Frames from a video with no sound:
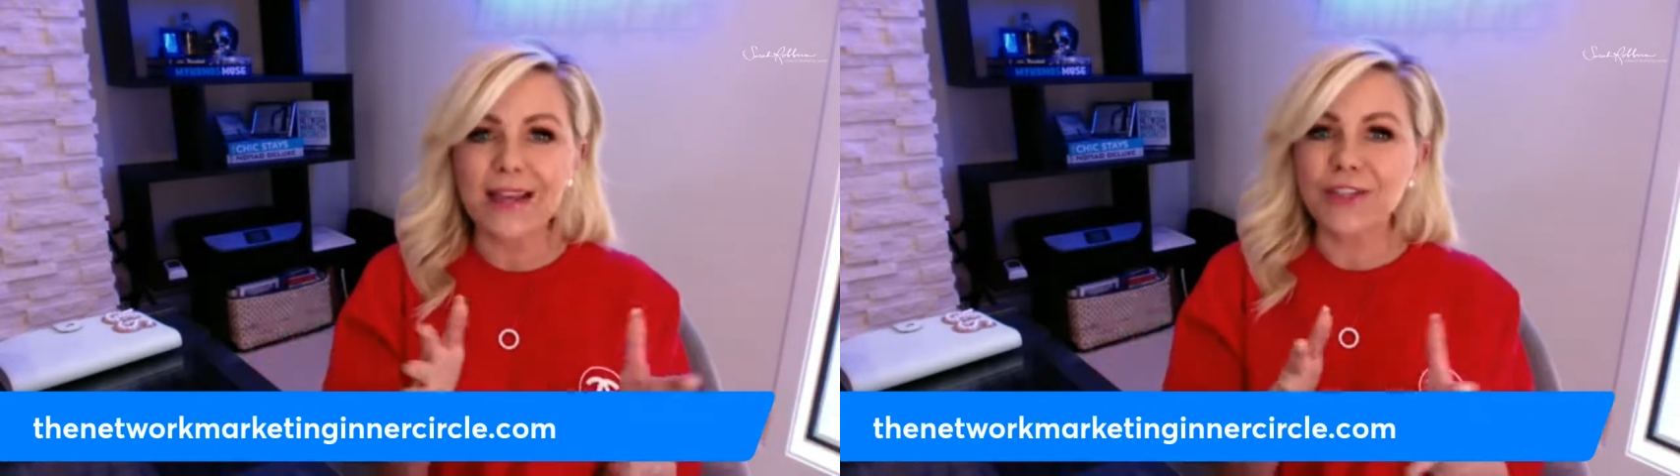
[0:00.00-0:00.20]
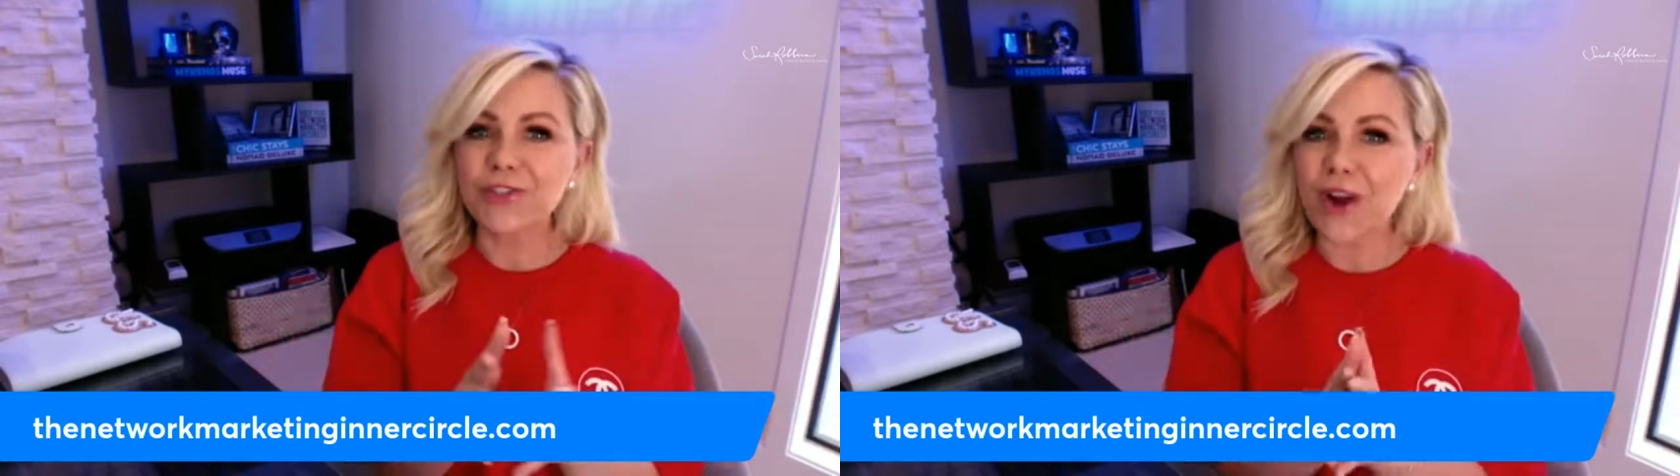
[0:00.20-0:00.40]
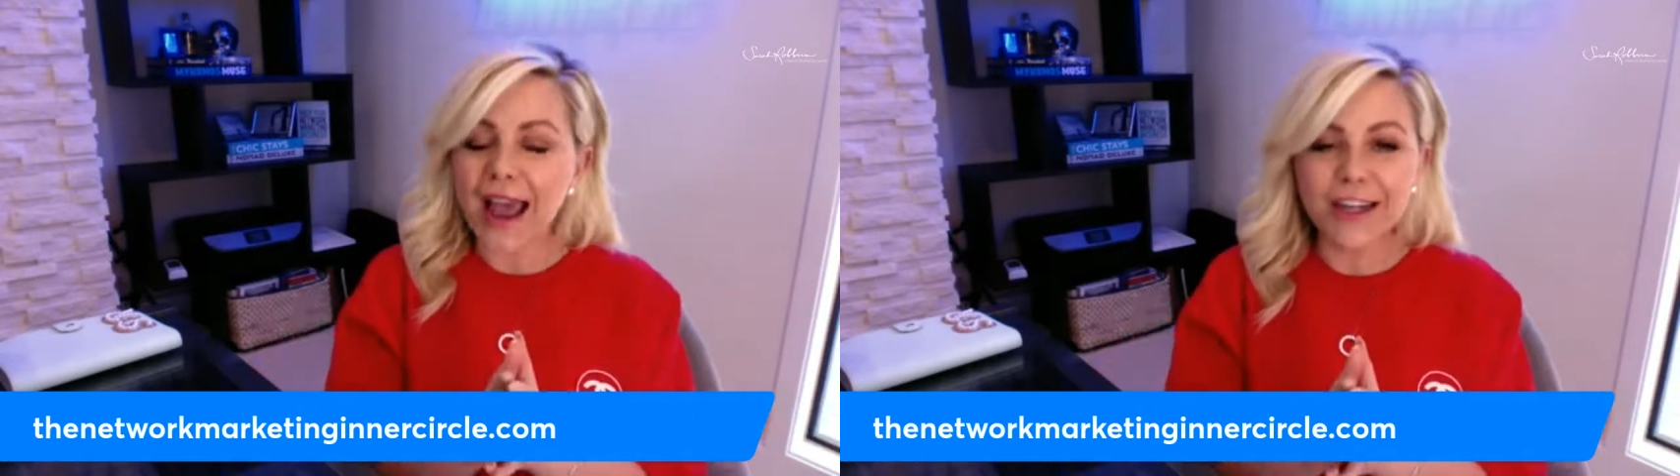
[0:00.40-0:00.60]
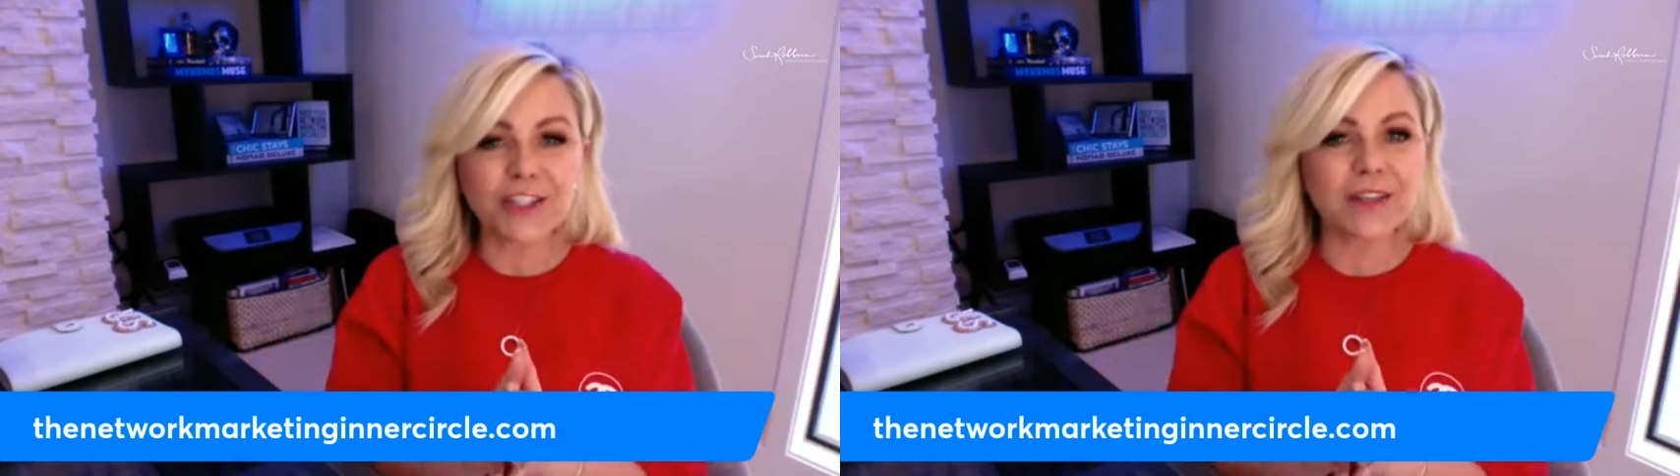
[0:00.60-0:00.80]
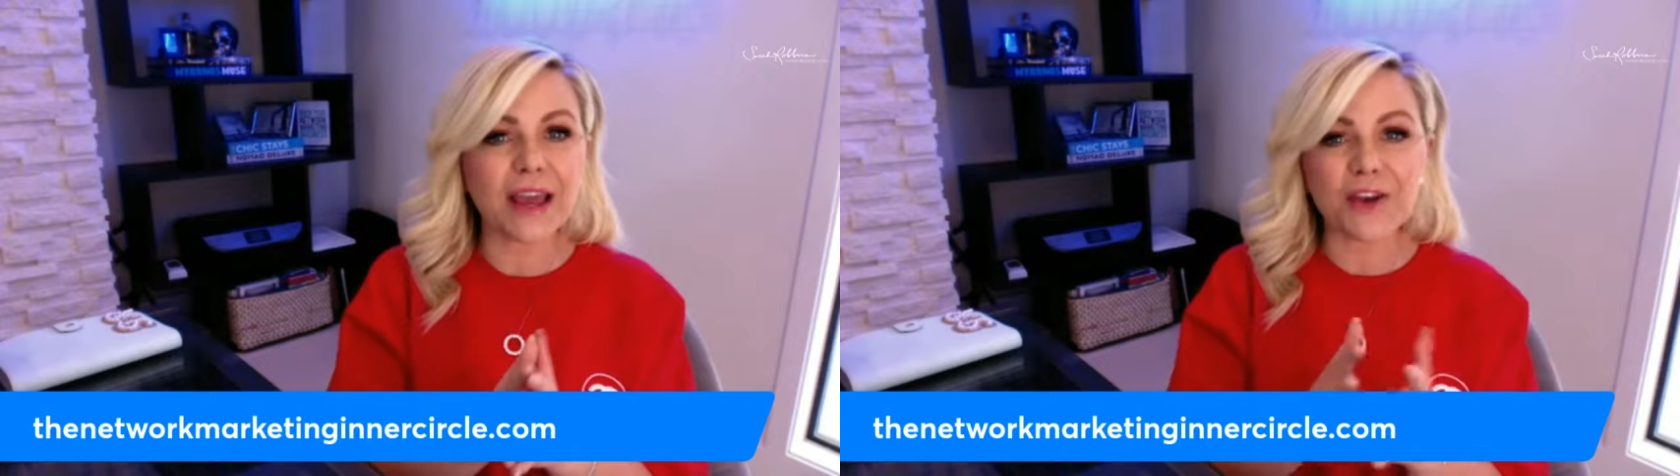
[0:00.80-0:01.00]

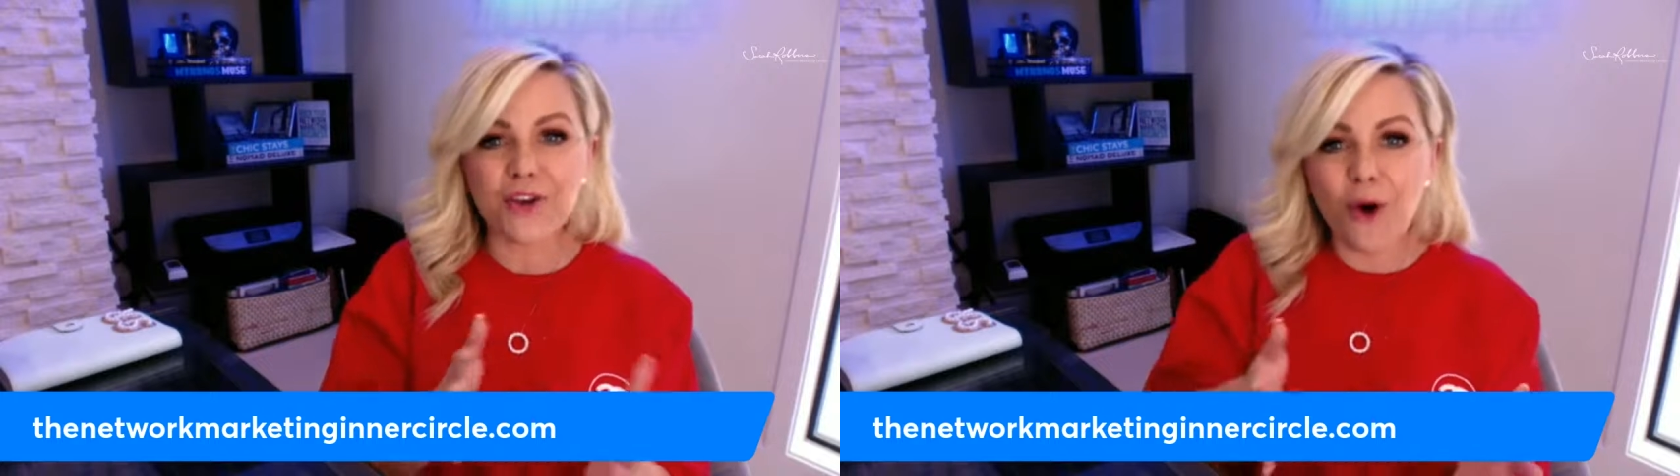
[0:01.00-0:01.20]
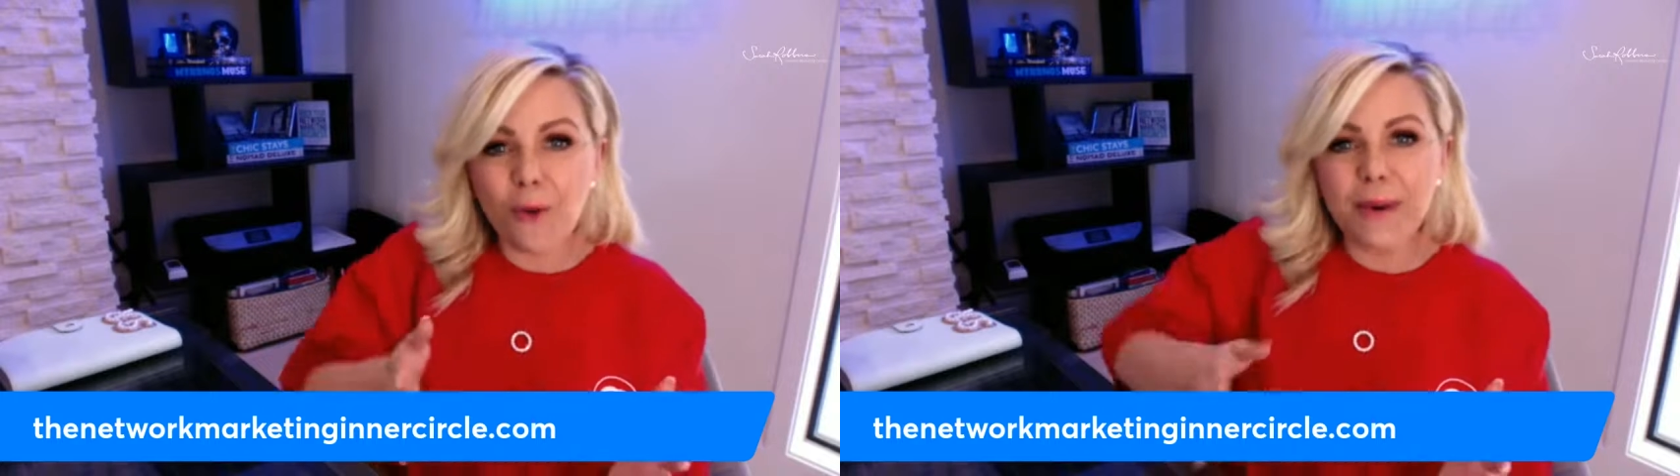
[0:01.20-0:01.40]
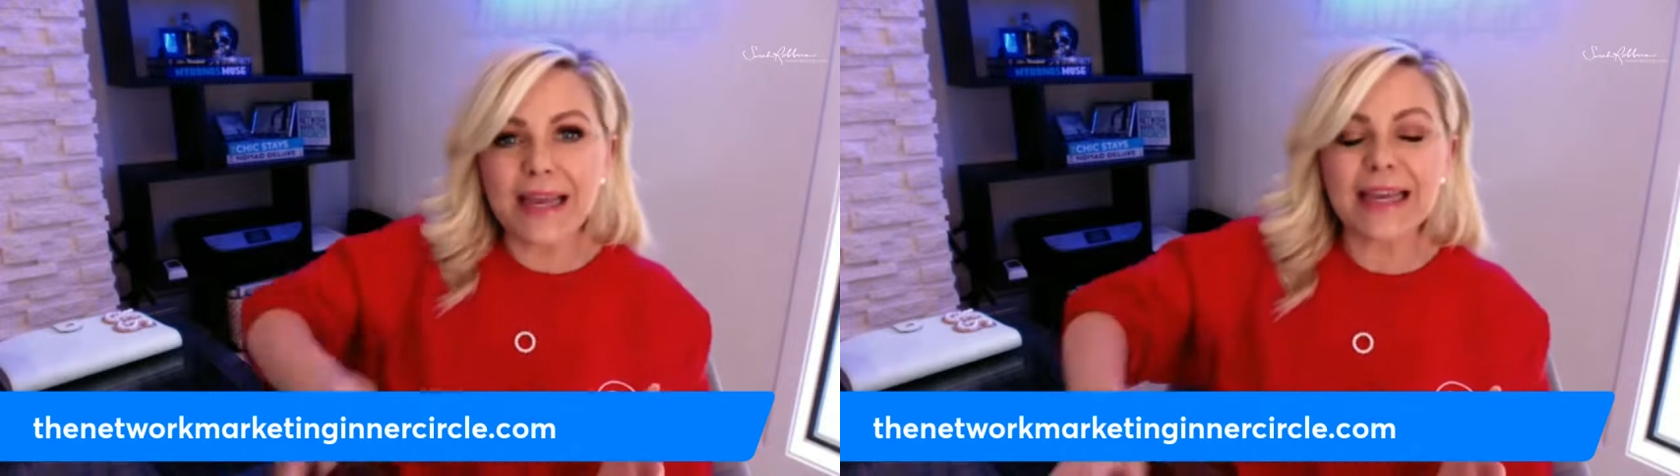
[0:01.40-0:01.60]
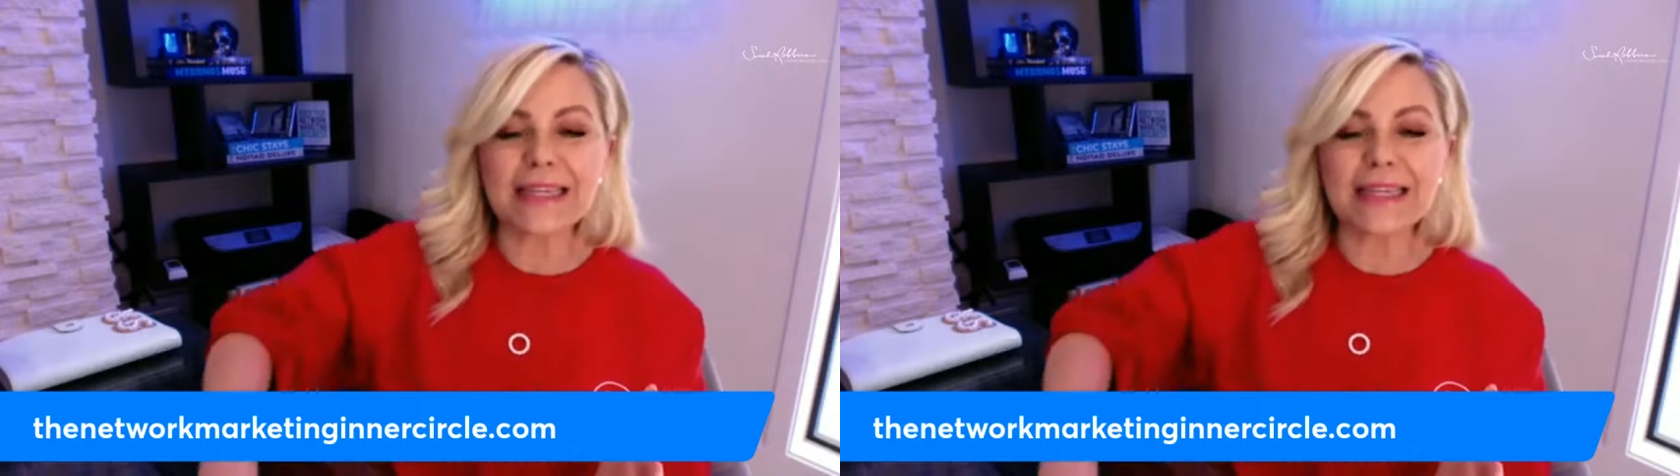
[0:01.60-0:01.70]
strategy that nobody